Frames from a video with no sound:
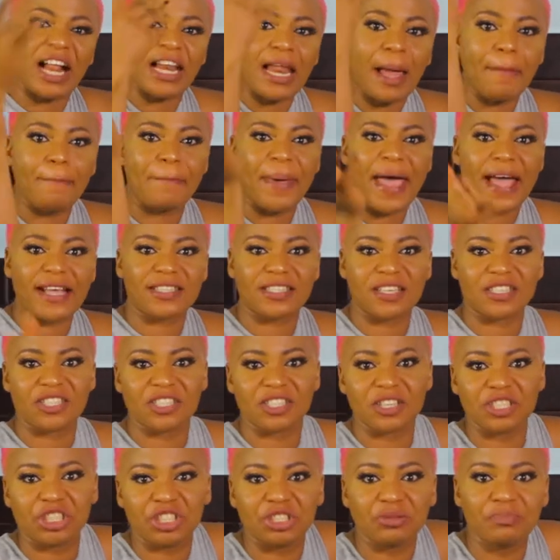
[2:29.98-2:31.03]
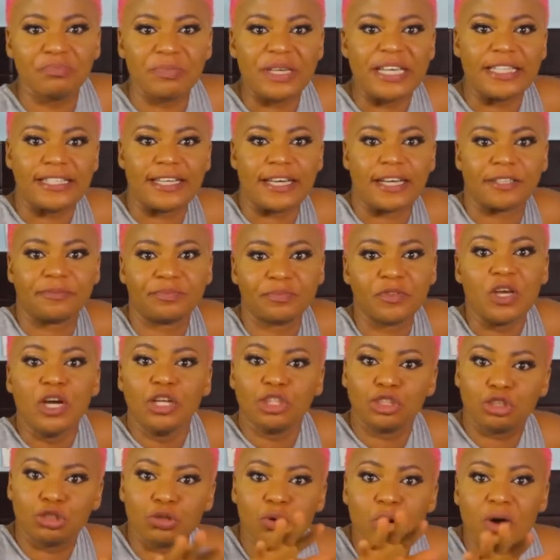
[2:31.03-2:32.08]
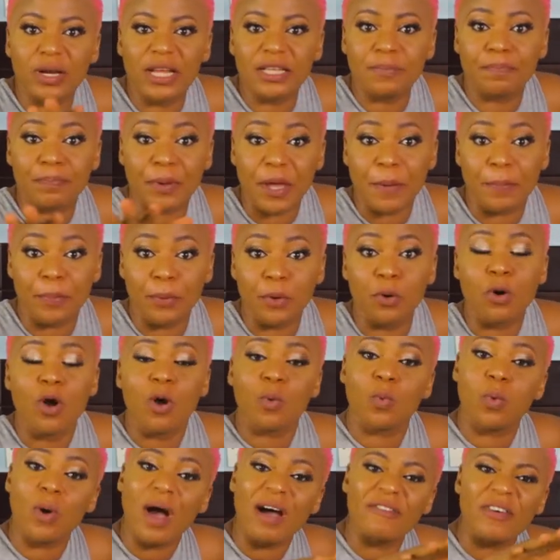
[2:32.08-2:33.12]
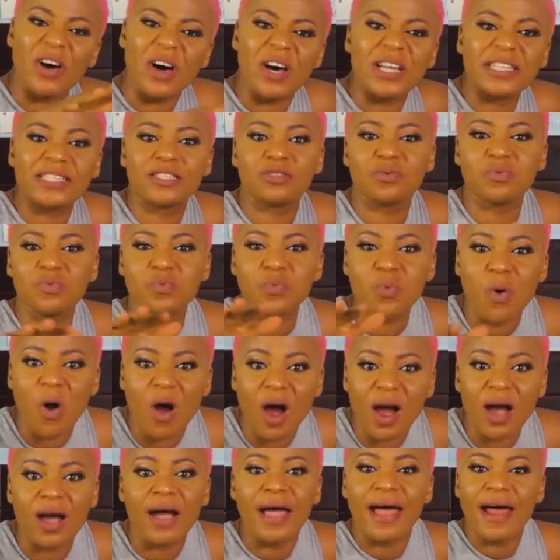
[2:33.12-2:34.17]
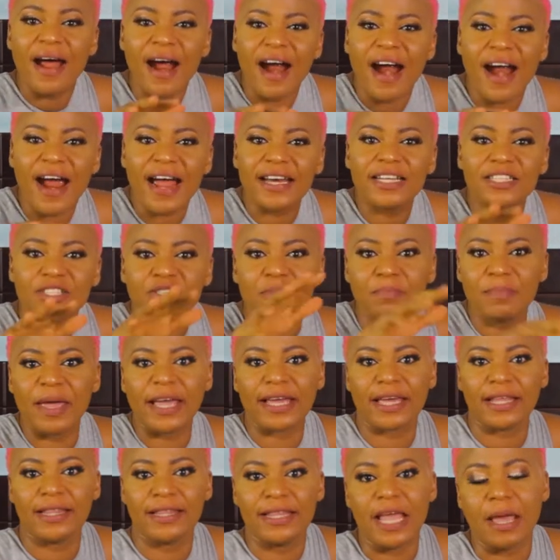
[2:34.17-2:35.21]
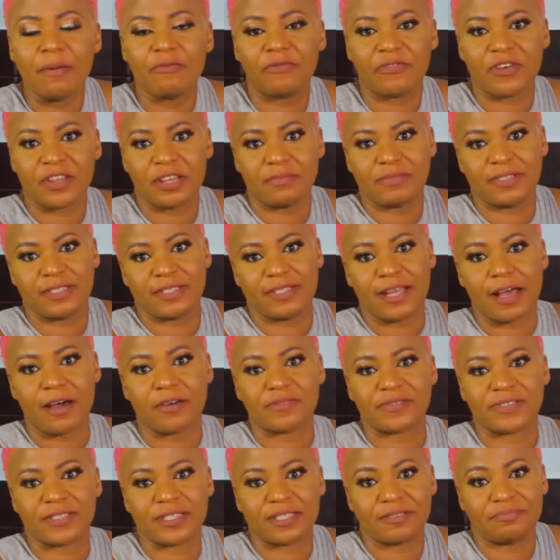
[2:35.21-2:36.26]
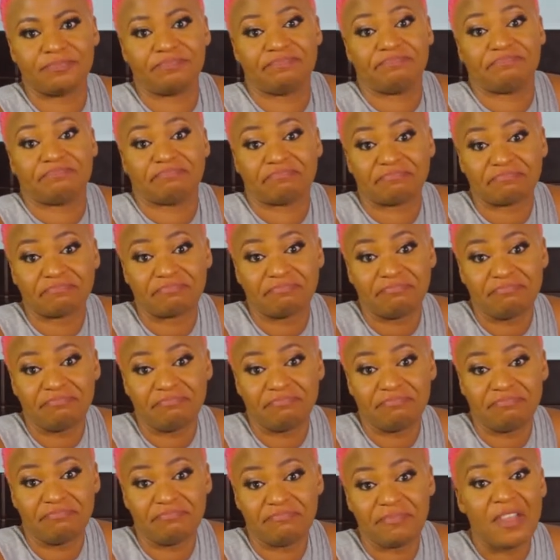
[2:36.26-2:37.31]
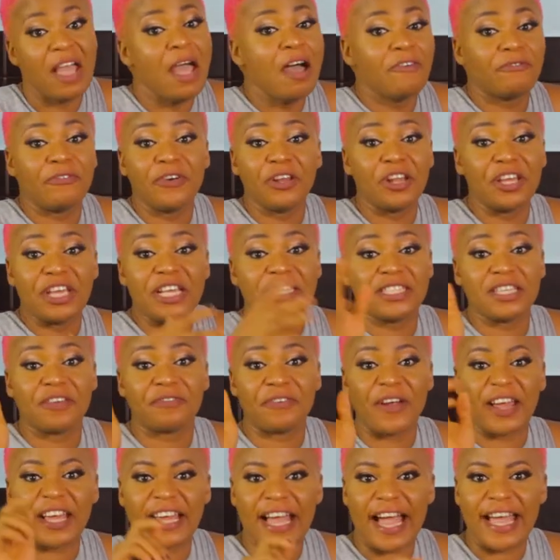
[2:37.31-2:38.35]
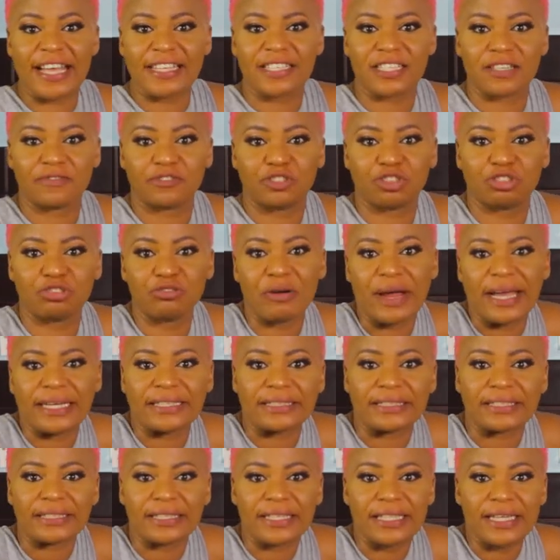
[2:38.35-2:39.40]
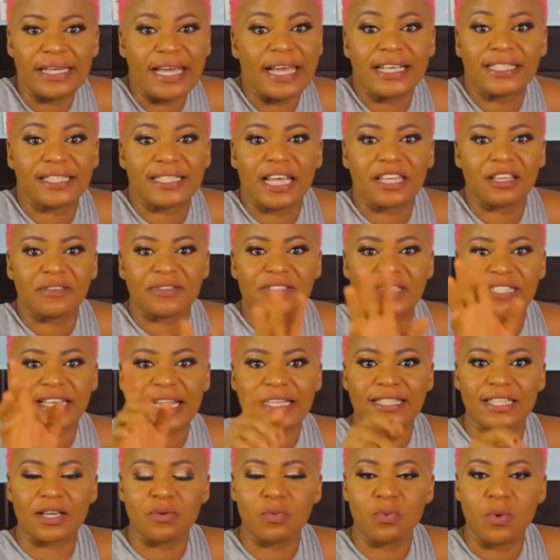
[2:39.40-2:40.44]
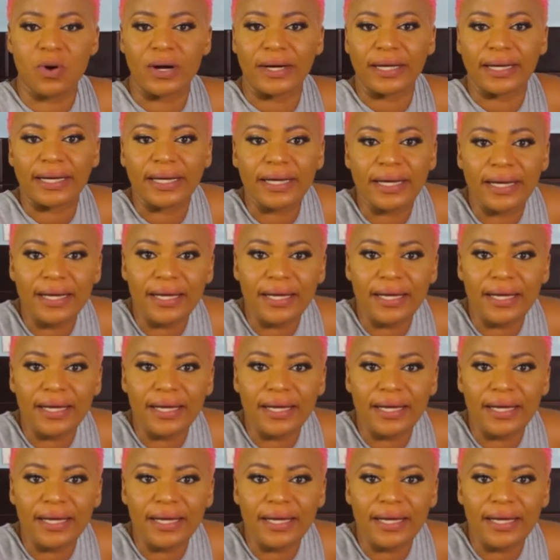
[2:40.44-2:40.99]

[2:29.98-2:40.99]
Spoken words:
clapbacks on social media, trolling people who have had to work hard to make a name for themselves, following different kinds of trend instead of setting one,